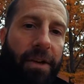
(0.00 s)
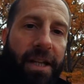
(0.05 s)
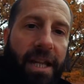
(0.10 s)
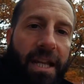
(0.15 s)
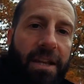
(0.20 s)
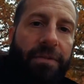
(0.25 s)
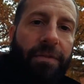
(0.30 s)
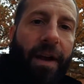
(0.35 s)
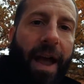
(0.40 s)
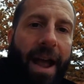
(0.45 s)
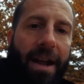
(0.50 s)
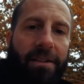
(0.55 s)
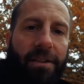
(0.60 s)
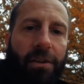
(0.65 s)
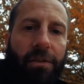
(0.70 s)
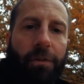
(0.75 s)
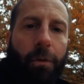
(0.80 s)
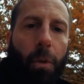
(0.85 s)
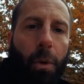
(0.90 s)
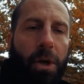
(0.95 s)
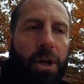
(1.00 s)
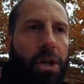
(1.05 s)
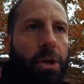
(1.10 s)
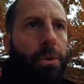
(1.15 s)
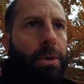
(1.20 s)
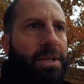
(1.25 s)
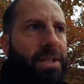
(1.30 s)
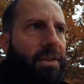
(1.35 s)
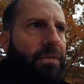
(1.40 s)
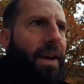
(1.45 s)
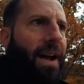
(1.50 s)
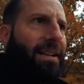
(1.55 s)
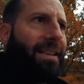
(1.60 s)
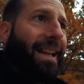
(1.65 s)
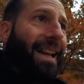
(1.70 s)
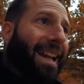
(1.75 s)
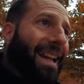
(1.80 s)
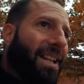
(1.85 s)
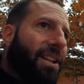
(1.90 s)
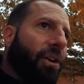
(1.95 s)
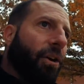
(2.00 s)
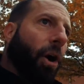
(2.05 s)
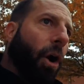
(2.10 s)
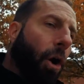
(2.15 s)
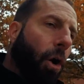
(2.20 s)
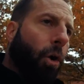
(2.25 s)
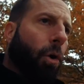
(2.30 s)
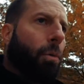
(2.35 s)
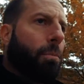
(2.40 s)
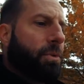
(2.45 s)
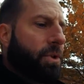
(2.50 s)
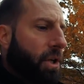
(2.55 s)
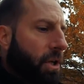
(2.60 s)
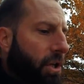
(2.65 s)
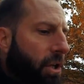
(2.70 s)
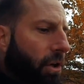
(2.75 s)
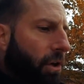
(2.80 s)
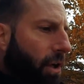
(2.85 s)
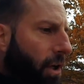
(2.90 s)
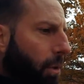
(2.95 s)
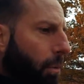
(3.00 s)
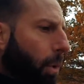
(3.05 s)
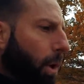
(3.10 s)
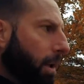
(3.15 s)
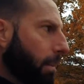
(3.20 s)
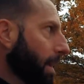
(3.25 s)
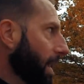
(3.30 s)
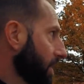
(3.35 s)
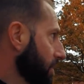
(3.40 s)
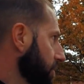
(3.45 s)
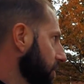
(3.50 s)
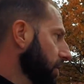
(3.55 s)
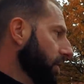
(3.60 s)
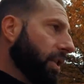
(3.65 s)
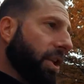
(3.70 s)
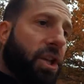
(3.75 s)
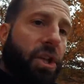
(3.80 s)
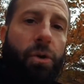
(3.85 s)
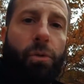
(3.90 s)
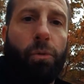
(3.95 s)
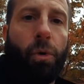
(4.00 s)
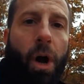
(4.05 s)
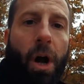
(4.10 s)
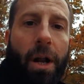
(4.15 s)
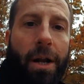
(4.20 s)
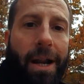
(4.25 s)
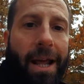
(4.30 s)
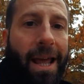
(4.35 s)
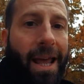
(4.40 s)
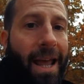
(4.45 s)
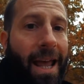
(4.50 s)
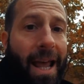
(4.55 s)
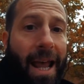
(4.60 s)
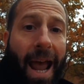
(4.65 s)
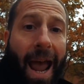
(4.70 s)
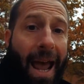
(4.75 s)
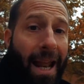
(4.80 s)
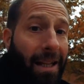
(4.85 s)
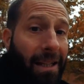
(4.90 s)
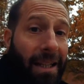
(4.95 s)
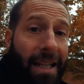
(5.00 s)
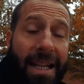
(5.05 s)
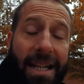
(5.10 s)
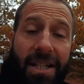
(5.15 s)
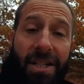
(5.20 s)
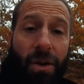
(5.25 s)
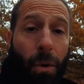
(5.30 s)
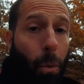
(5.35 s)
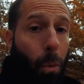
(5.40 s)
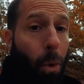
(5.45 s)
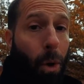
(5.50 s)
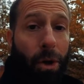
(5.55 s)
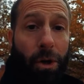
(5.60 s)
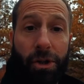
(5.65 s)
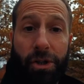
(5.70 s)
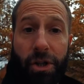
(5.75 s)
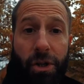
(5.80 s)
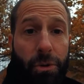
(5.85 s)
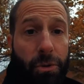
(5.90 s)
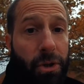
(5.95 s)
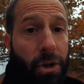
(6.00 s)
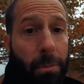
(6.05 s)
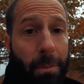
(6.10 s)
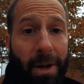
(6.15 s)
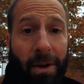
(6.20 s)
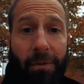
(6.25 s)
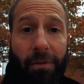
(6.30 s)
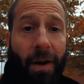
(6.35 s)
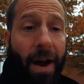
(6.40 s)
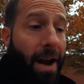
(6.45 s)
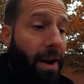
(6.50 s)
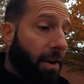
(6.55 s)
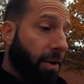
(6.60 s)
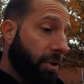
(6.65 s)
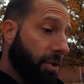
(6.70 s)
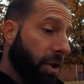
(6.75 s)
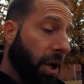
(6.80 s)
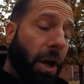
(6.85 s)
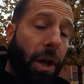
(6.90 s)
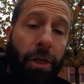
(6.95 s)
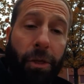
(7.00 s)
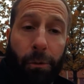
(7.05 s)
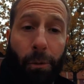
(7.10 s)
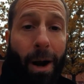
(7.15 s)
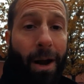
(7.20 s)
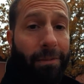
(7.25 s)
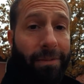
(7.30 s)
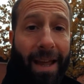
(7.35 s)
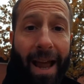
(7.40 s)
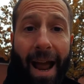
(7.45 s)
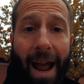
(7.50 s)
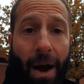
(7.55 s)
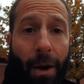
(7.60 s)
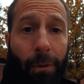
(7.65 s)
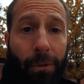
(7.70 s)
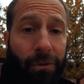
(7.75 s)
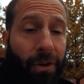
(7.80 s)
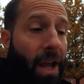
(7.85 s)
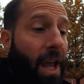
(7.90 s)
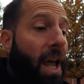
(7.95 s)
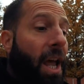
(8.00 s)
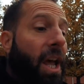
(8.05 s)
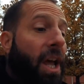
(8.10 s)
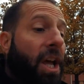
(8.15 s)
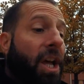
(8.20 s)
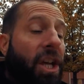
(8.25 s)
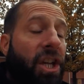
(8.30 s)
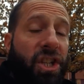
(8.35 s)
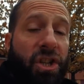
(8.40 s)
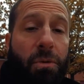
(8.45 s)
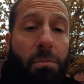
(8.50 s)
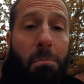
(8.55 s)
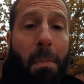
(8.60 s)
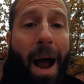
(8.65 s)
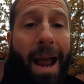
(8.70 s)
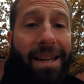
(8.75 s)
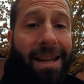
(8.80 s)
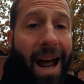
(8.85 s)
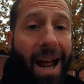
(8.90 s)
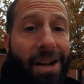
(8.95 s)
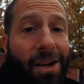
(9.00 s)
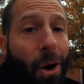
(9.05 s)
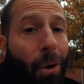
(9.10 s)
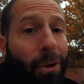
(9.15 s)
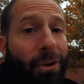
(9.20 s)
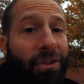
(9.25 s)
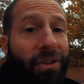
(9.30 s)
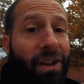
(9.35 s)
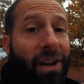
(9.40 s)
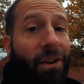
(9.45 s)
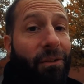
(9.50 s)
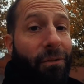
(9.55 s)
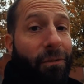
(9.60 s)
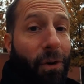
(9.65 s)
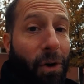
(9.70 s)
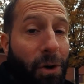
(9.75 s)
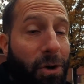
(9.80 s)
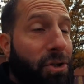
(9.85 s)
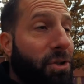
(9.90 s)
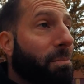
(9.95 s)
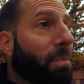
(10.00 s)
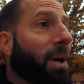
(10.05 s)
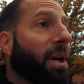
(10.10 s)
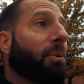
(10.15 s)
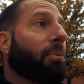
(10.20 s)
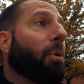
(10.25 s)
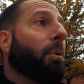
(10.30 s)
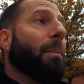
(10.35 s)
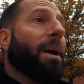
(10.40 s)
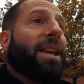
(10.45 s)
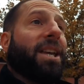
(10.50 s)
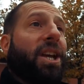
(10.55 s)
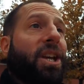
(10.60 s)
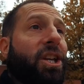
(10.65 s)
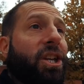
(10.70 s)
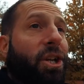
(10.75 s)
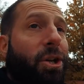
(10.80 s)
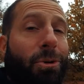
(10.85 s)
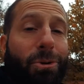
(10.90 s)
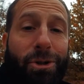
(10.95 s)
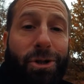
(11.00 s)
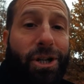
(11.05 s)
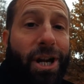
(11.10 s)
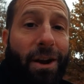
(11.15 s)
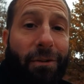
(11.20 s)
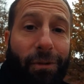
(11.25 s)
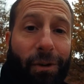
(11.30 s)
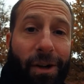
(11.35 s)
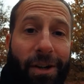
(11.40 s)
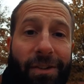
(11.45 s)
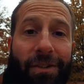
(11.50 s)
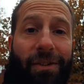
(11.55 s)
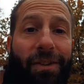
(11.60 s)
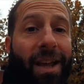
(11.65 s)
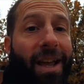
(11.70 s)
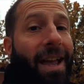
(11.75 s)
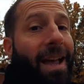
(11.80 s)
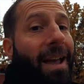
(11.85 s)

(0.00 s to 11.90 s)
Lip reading: key factor for you is the fact that in your homes, you're gonna wanna make sure that you run at least 1 or 2 humidifiers throughout the house. You might not notice it at first, but it will make a huge difference.